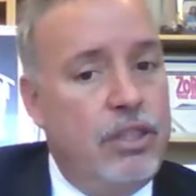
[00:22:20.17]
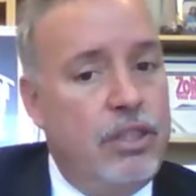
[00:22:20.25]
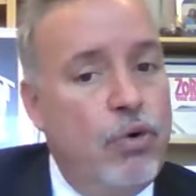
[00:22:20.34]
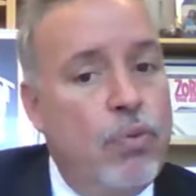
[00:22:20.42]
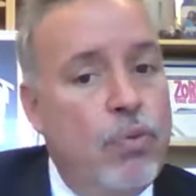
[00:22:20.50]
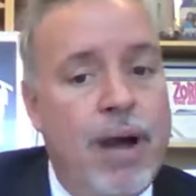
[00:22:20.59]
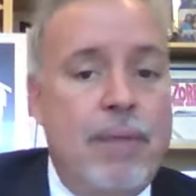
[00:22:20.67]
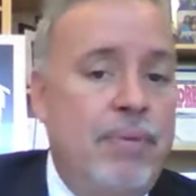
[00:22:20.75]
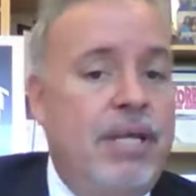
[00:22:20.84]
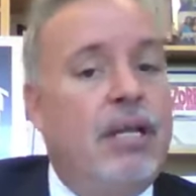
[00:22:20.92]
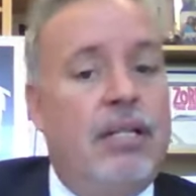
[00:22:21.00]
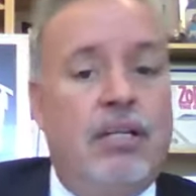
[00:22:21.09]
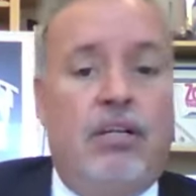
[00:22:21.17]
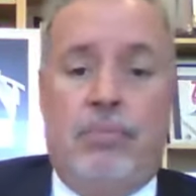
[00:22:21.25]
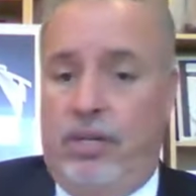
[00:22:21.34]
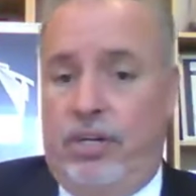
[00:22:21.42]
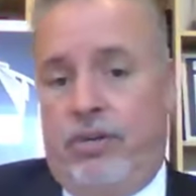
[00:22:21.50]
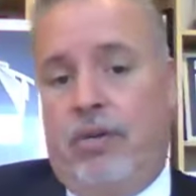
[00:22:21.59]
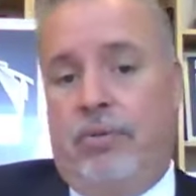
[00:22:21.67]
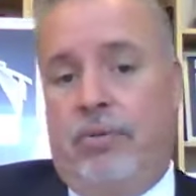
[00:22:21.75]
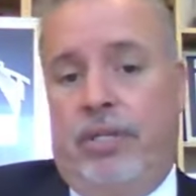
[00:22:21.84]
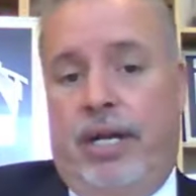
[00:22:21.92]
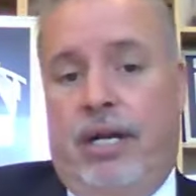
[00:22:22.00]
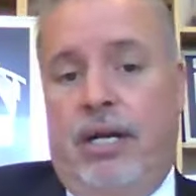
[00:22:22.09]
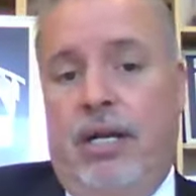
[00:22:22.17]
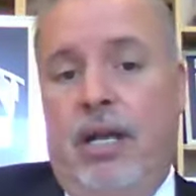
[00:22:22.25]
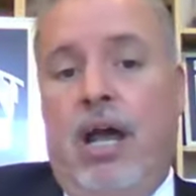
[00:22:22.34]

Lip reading: you might be in a little bit of trouble there,